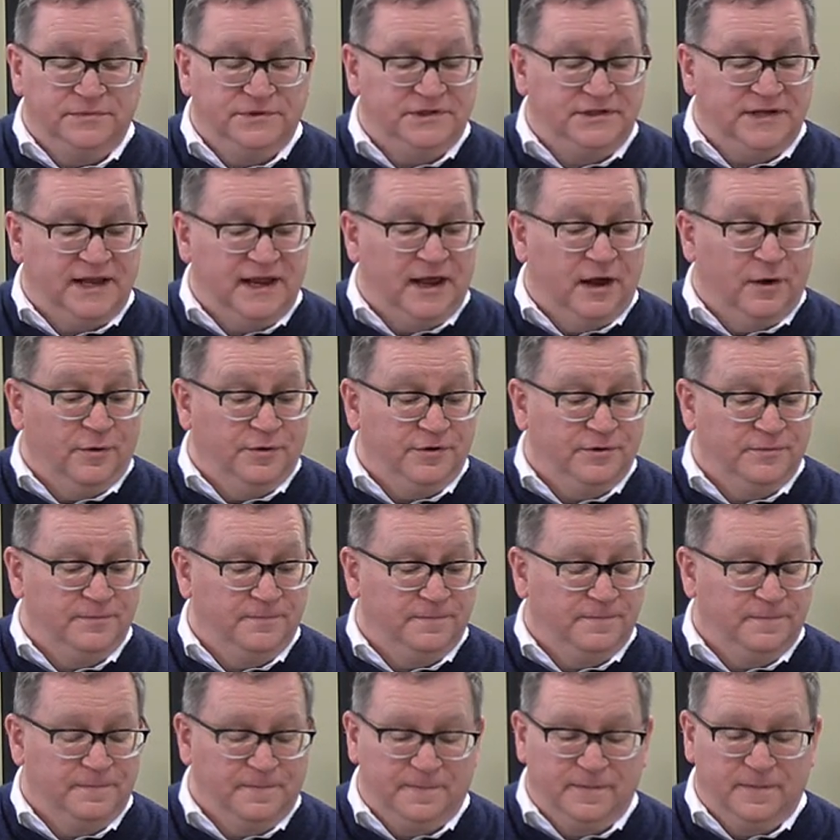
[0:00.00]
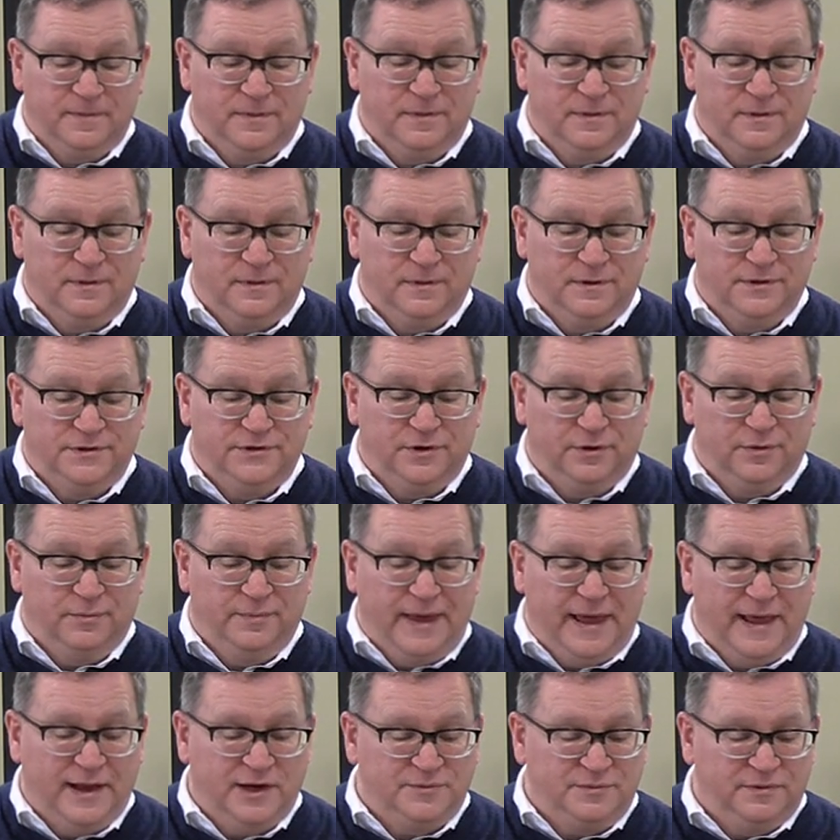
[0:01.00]
stay out. So
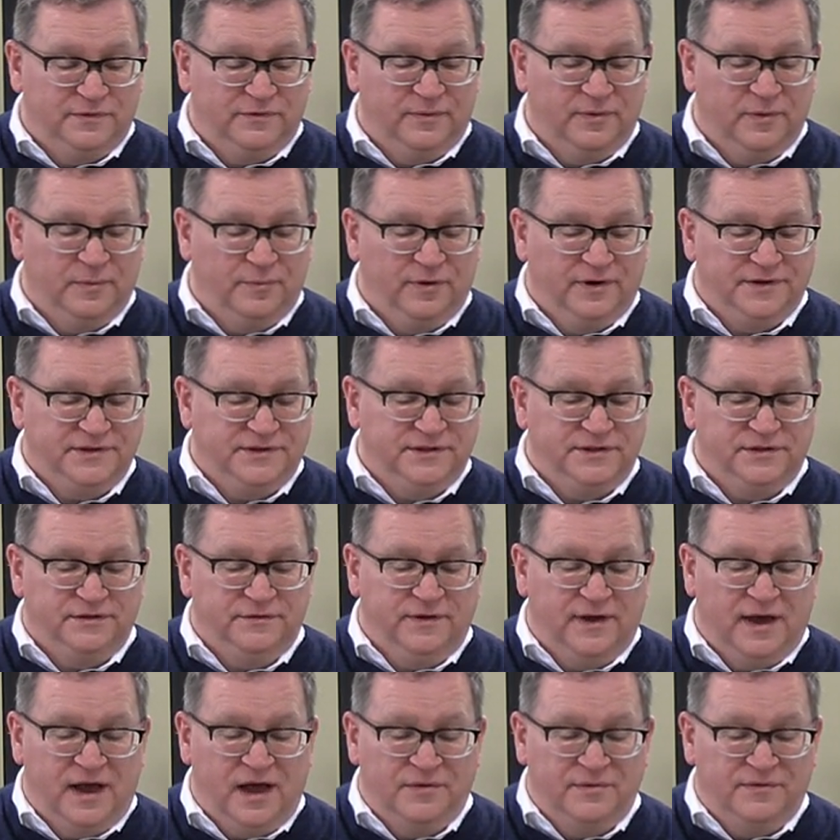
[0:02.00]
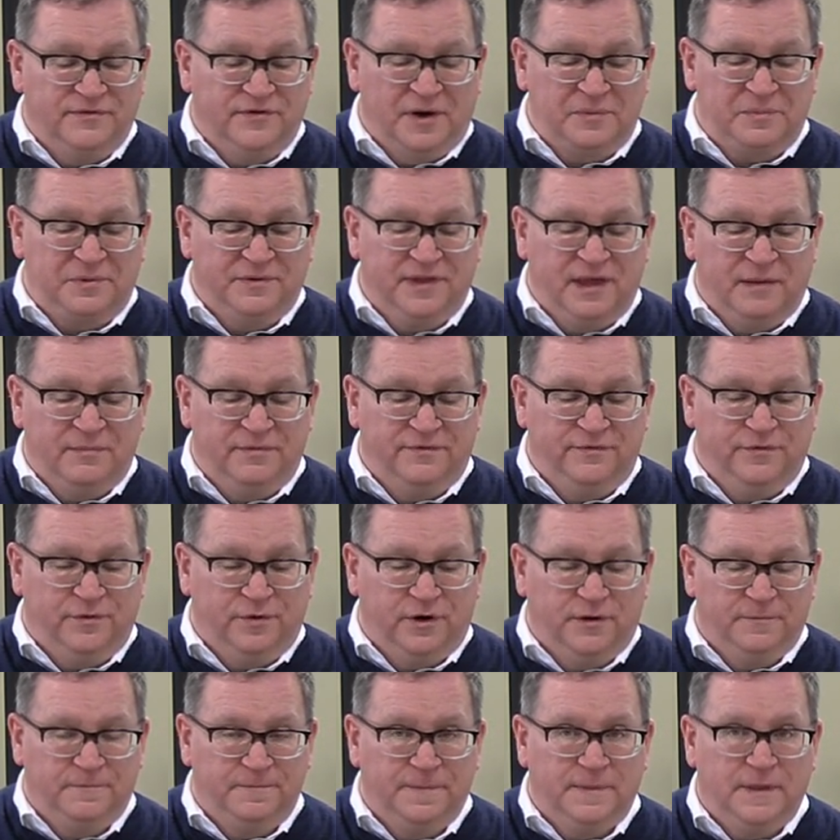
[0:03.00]
banishment from the presence of God, we've talked about that
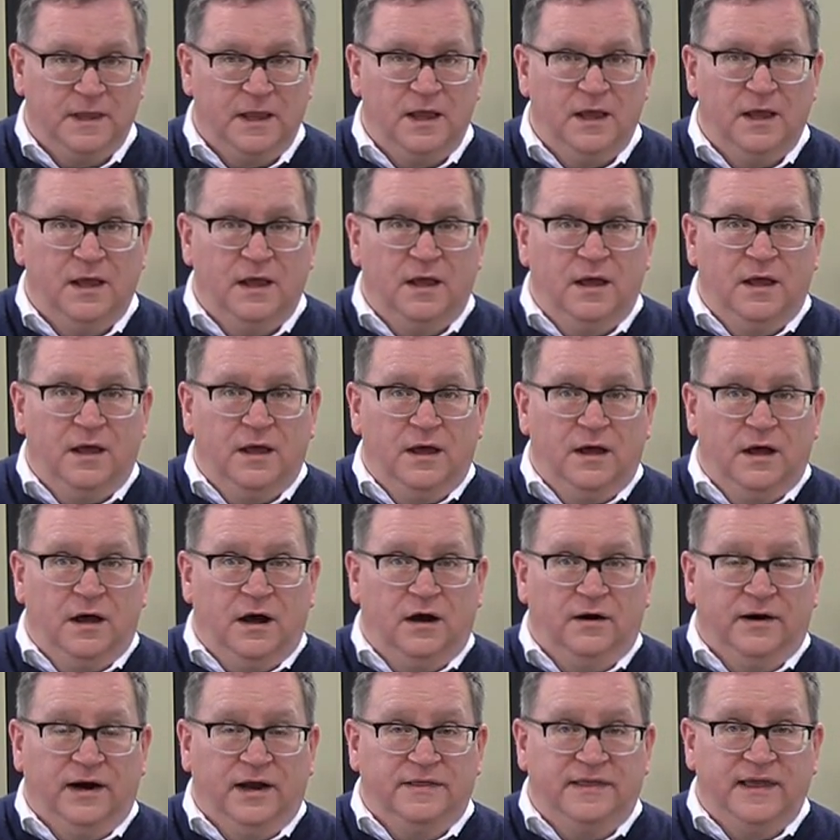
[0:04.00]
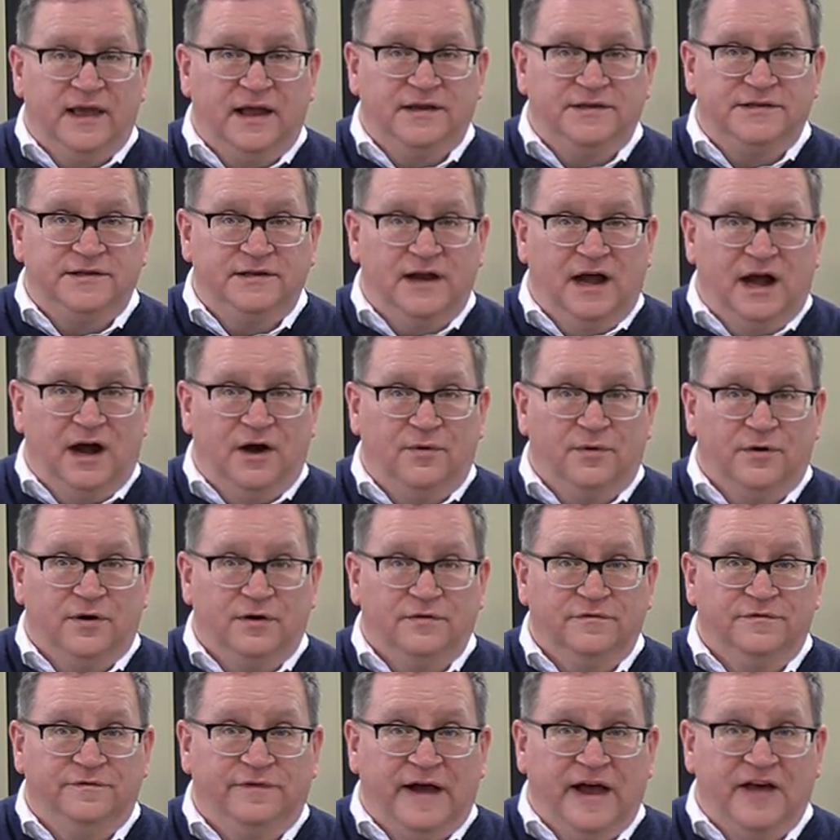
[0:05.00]
before. All right, that's 1
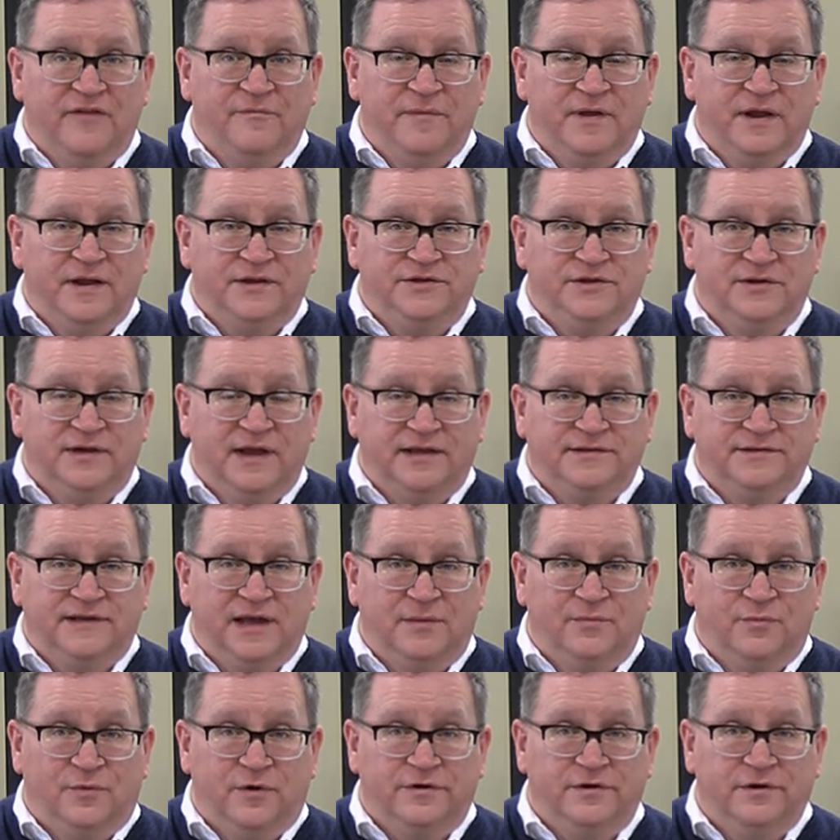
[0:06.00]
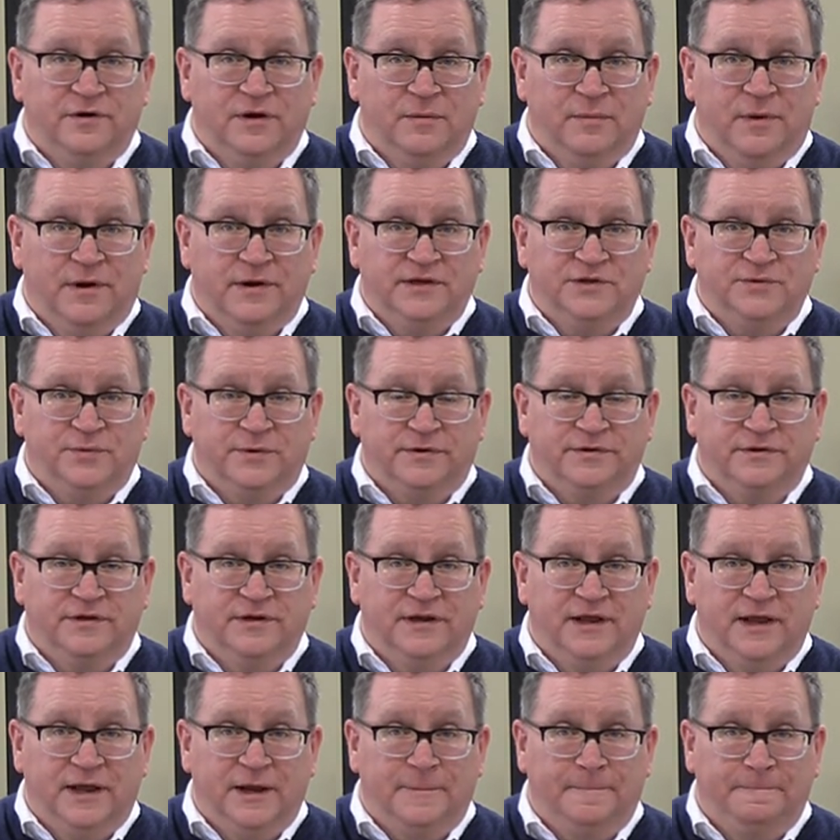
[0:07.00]
hour and 5 minutes. You guys got more than your money's worth
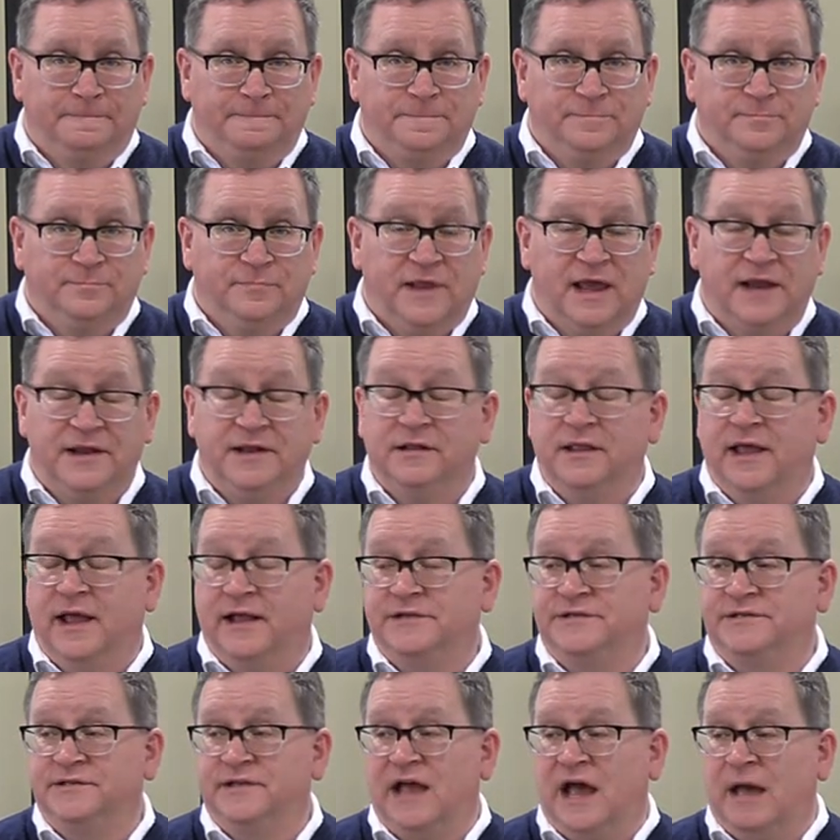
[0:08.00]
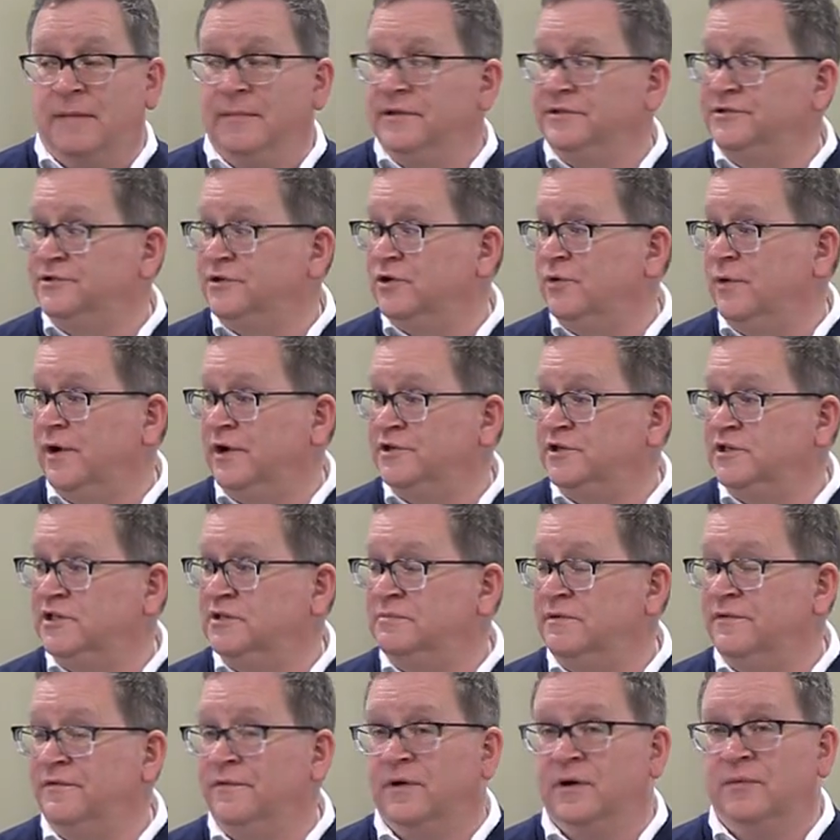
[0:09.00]
today. Any last comments or
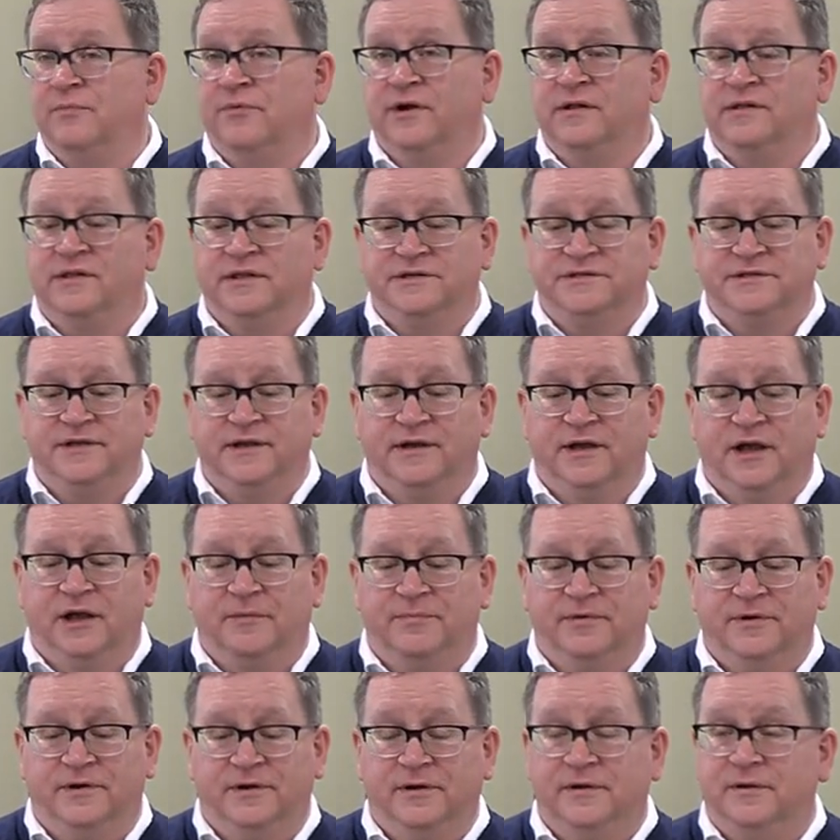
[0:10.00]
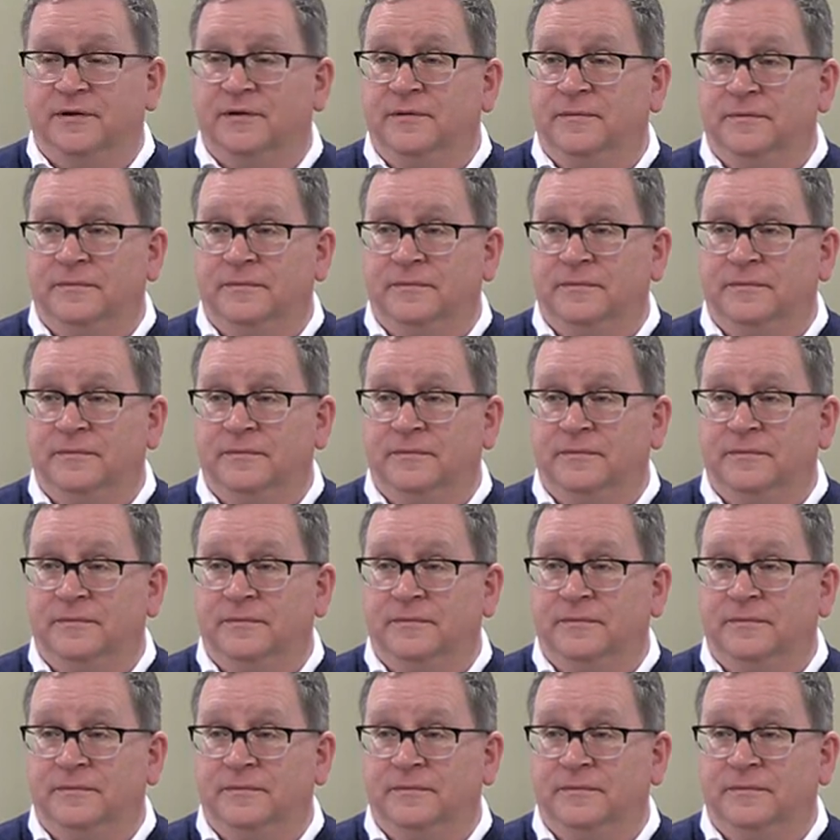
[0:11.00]
questions before we break this thing up?